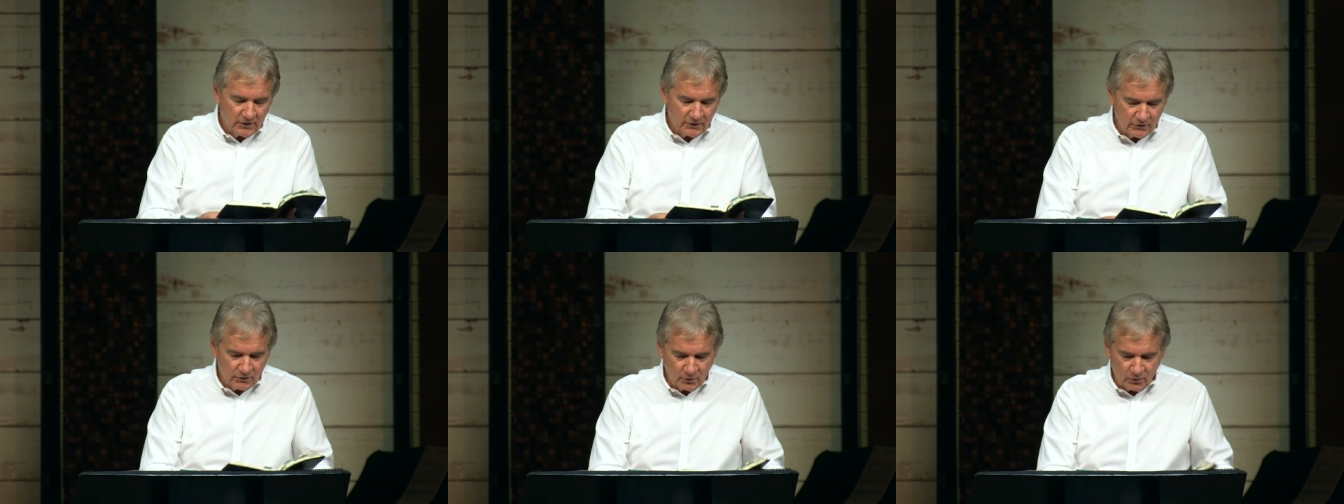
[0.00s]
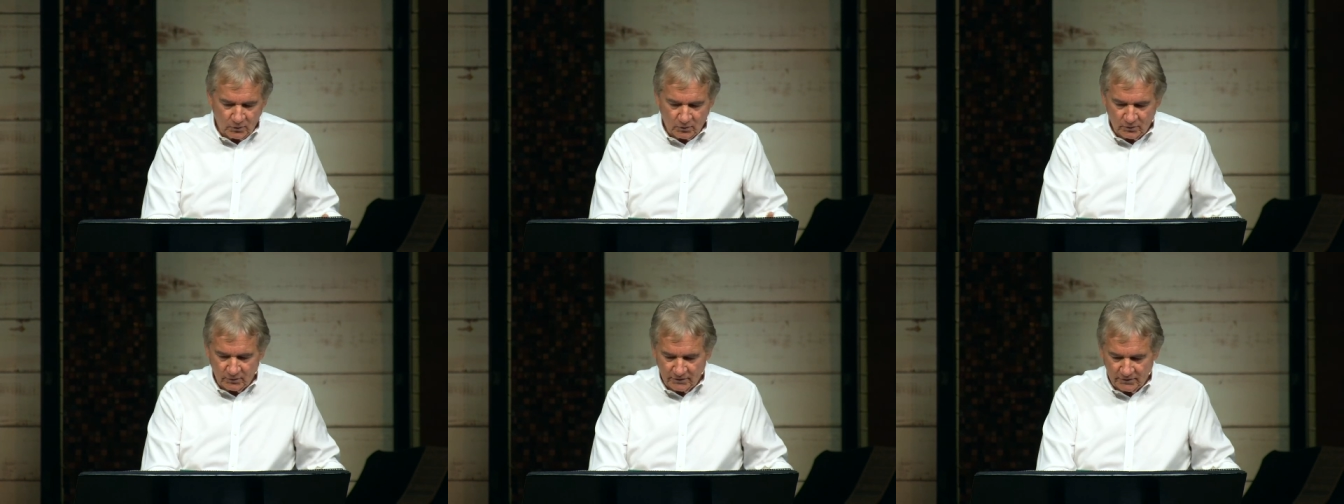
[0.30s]

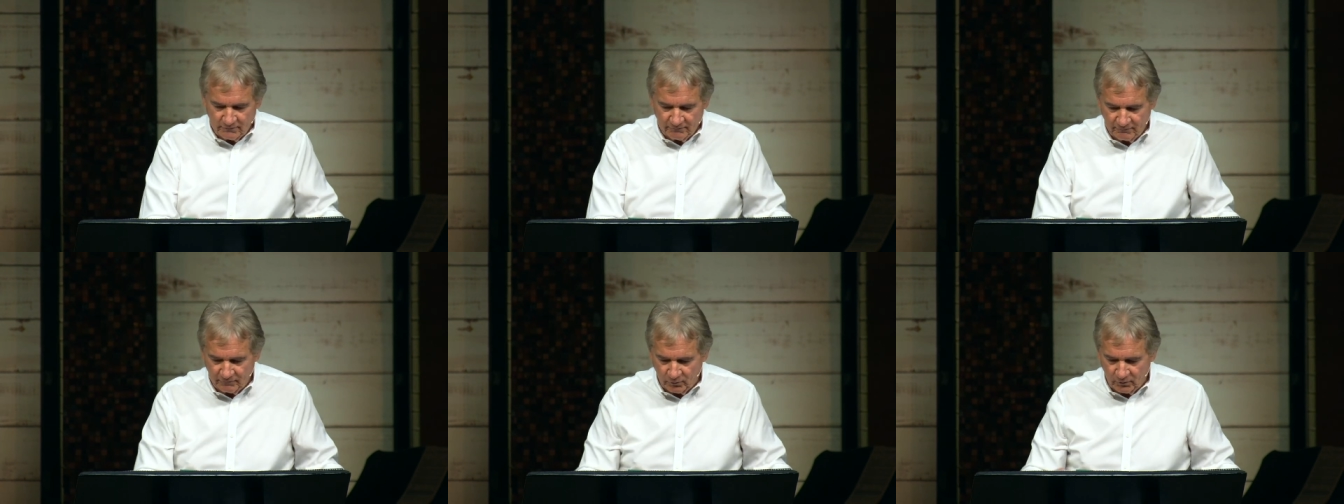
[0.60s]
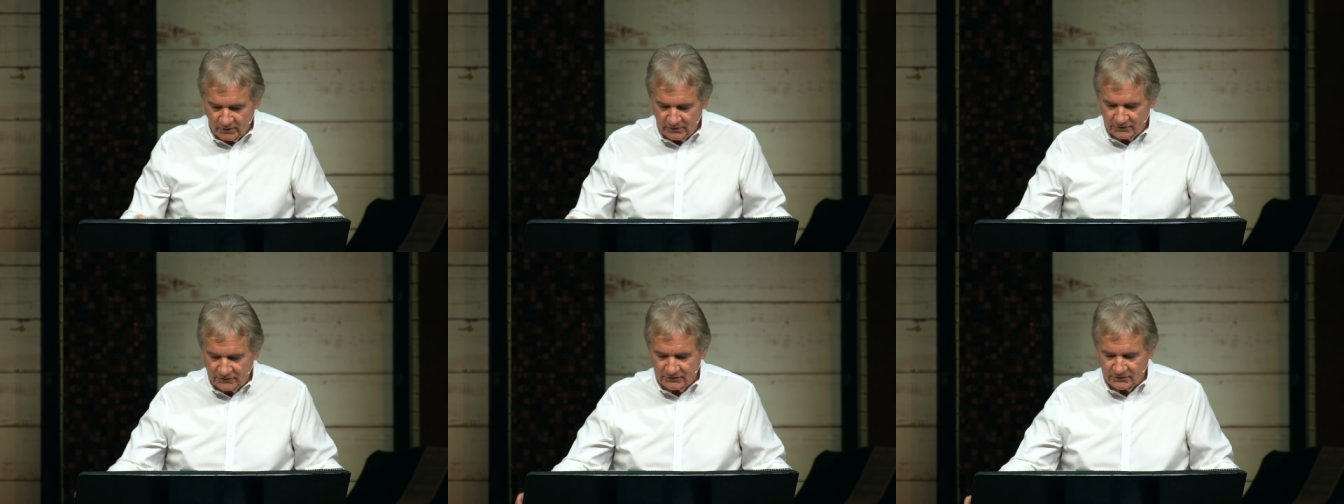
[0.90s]
nor the
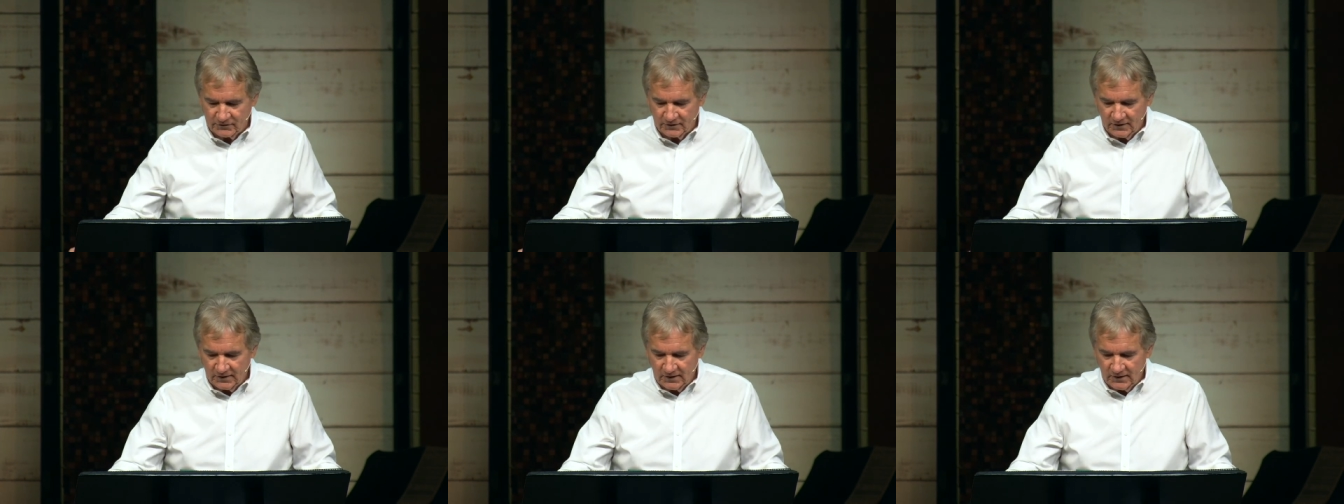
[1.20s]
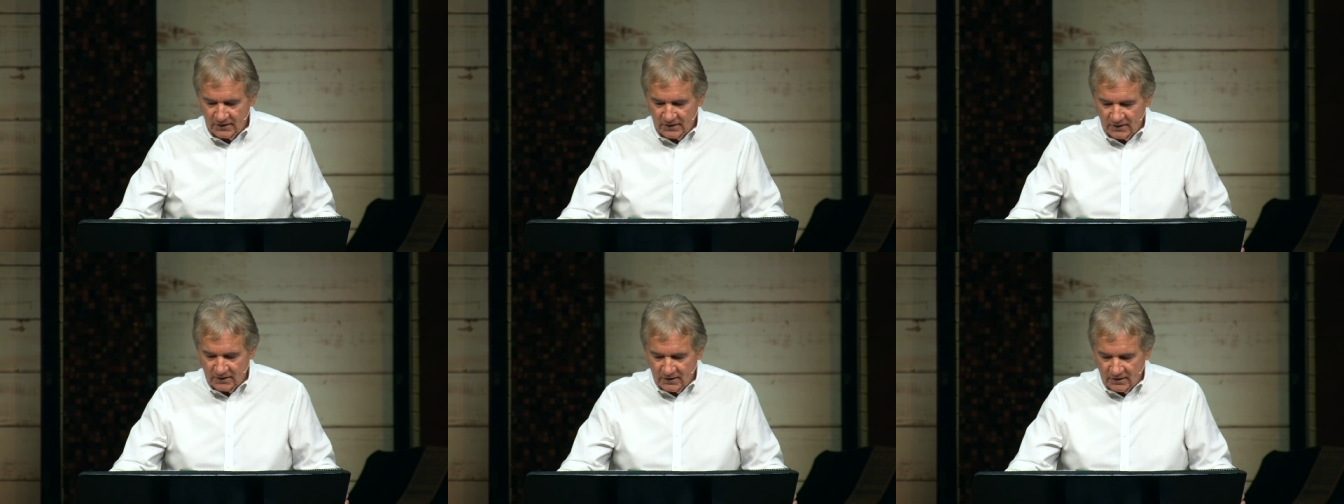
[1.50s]
voice
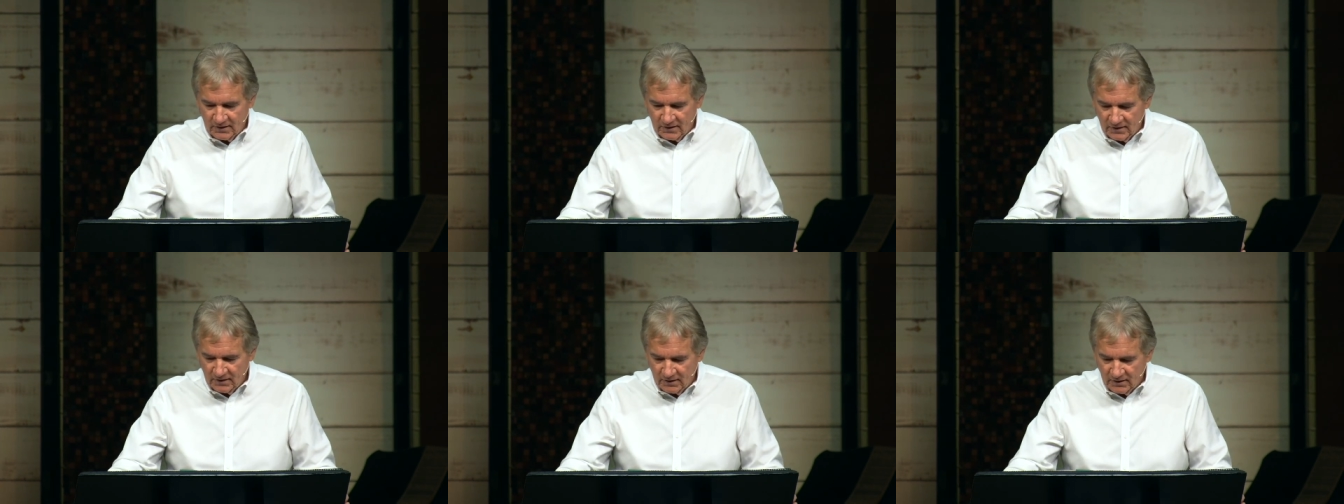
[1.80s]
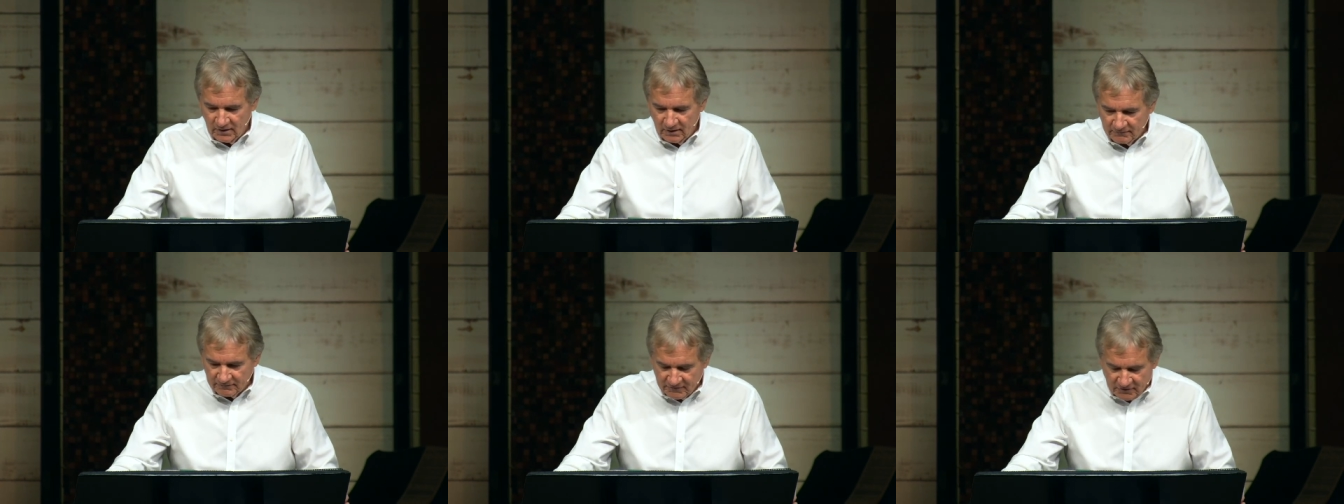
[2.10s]

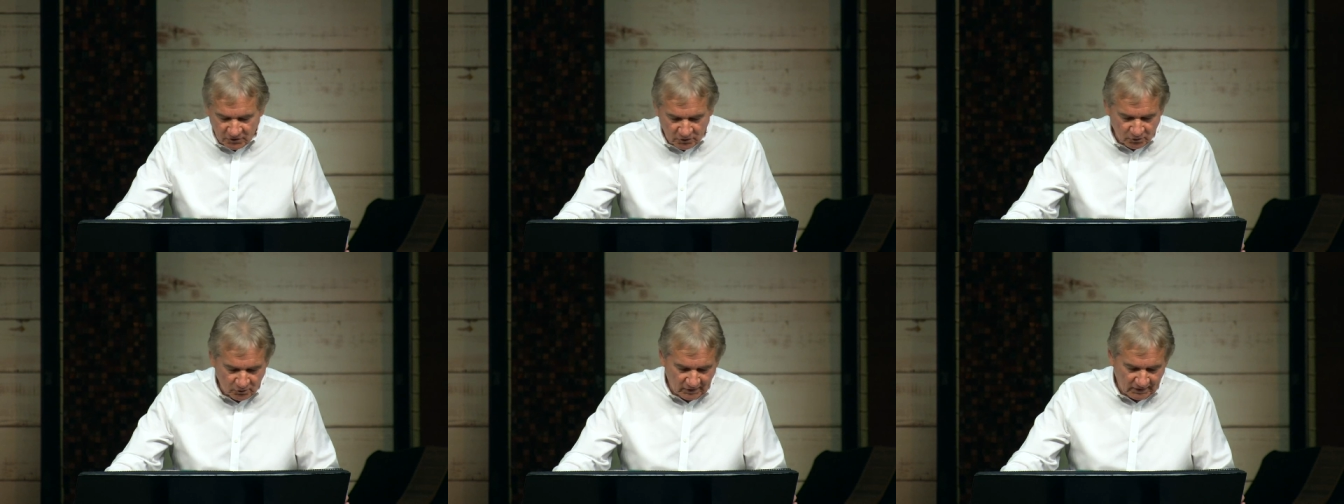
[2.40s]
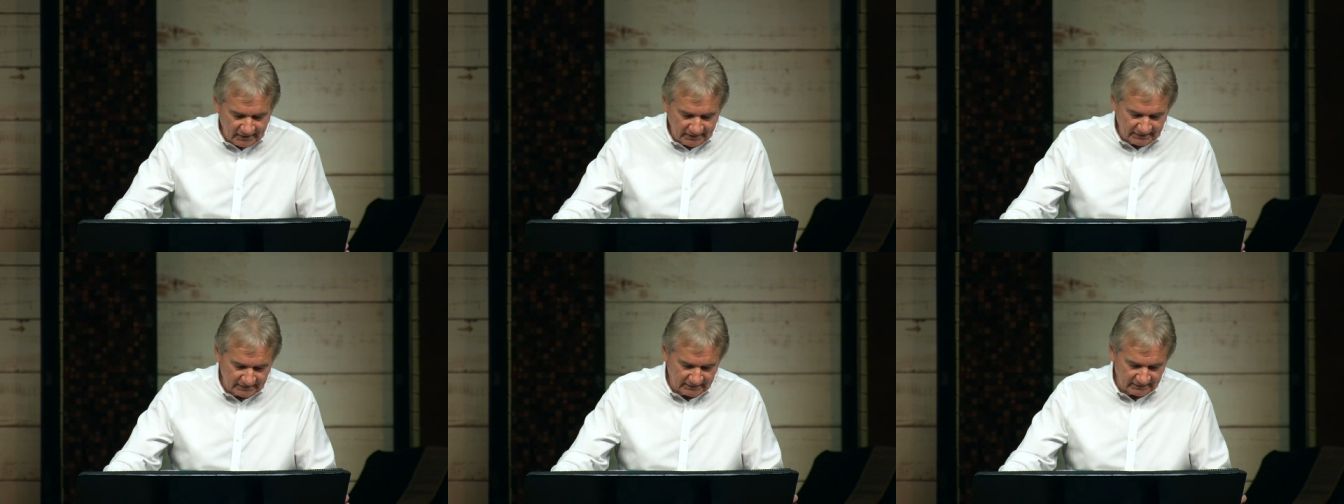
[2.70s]
of
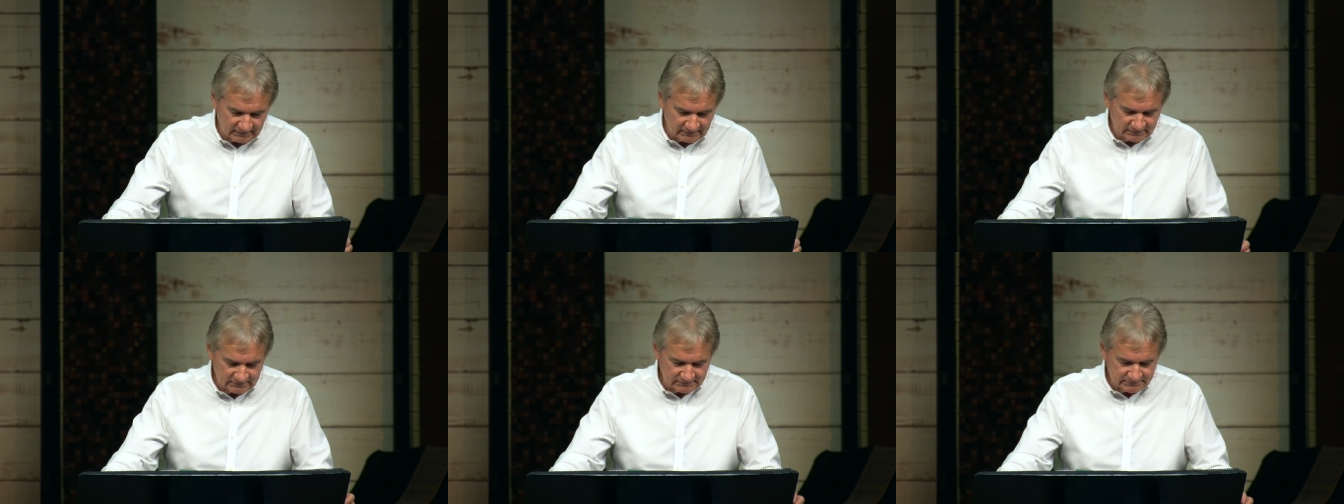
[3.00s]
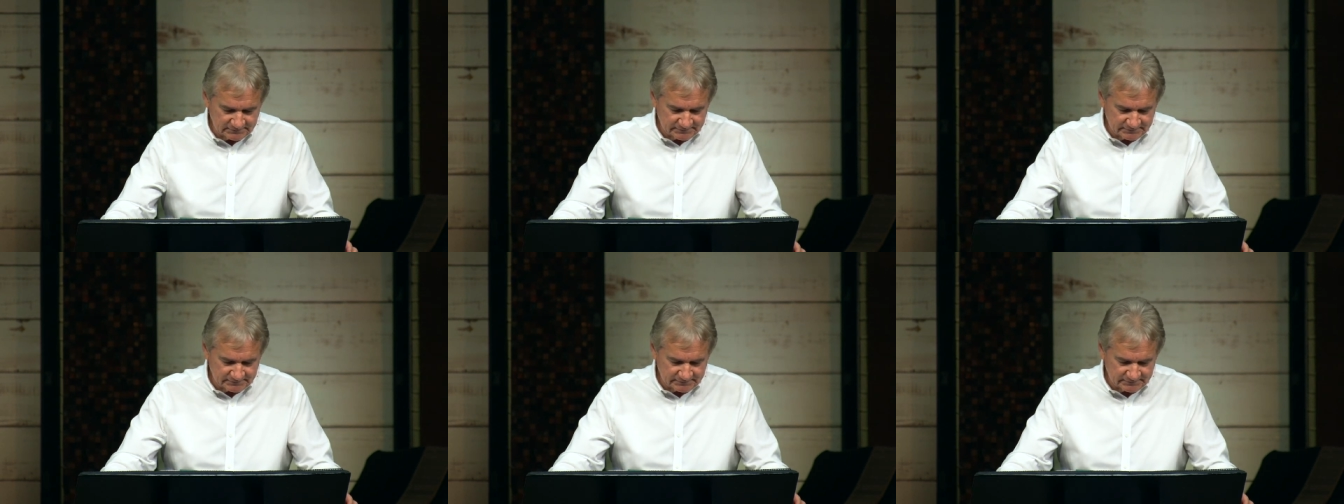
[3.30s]
crying.